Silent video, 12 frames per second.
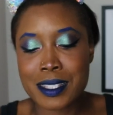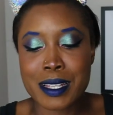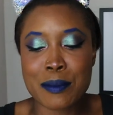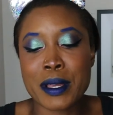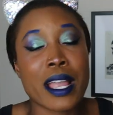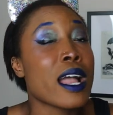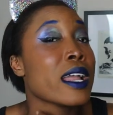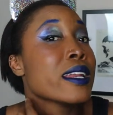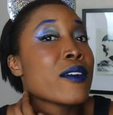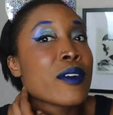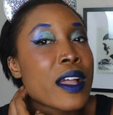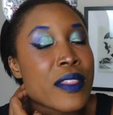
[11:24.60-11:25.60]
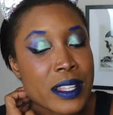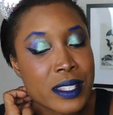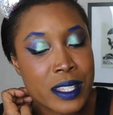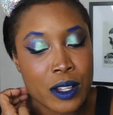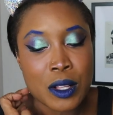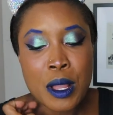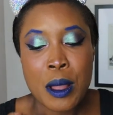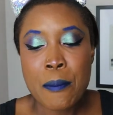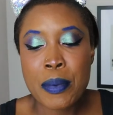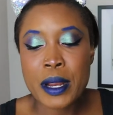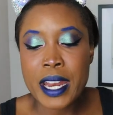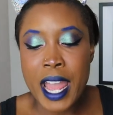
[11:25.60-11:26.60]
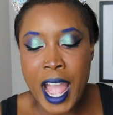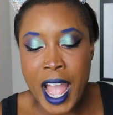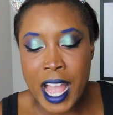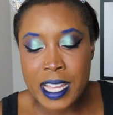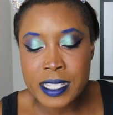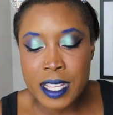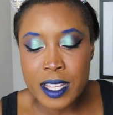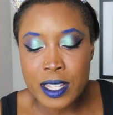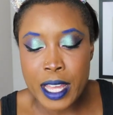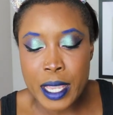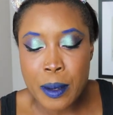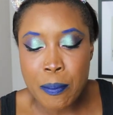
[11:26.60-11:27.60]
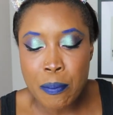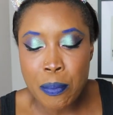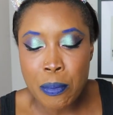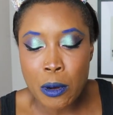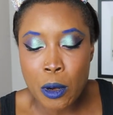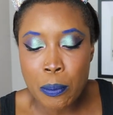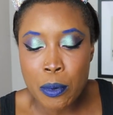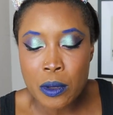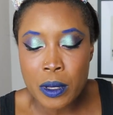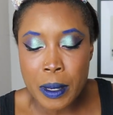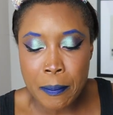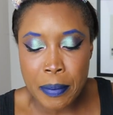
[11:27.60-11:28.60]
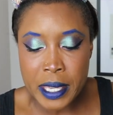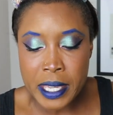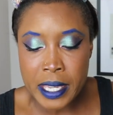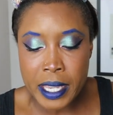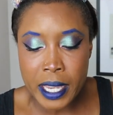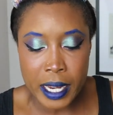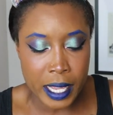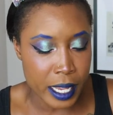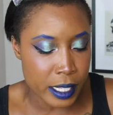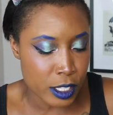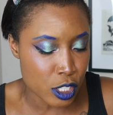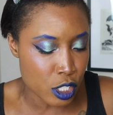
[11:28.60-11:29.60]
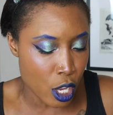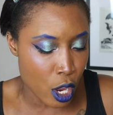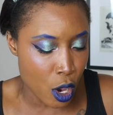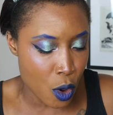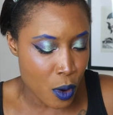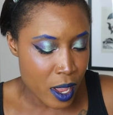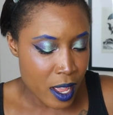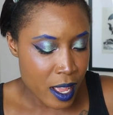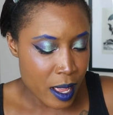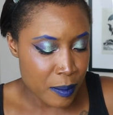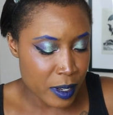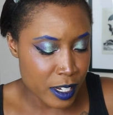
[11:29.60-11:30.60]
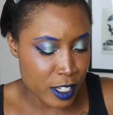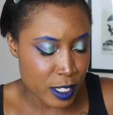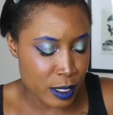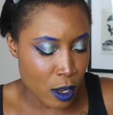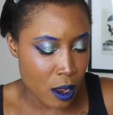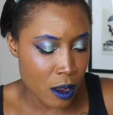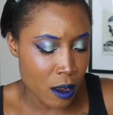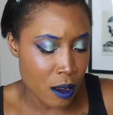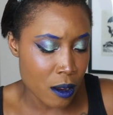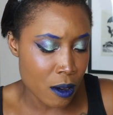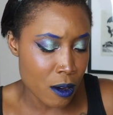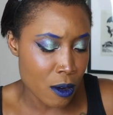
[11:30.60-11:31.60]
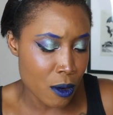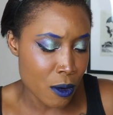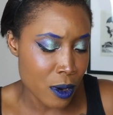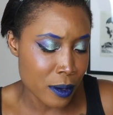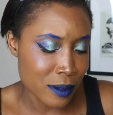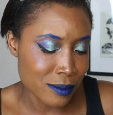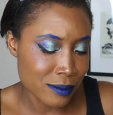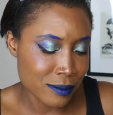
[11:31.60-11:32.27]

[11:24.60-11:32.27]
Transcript: cause I'm like, I never had that skill, but it has like purple and pink in it. So I'm gonna just, oh,